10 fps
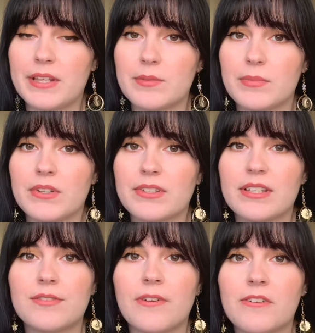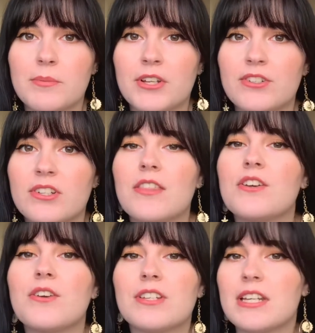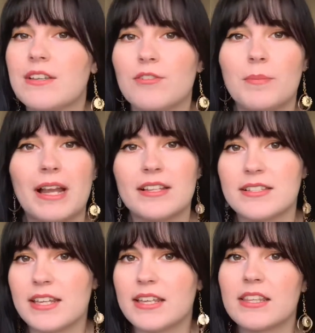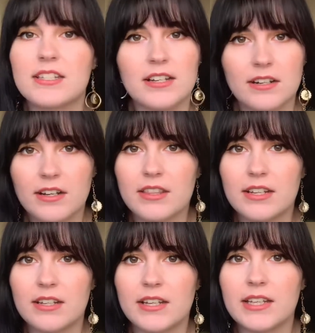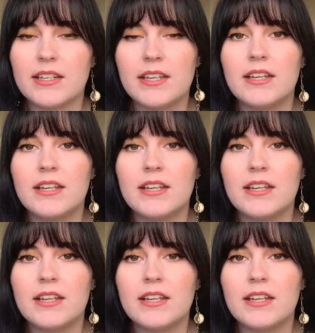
books. It's very much the good and evil balancing, the dark and the light.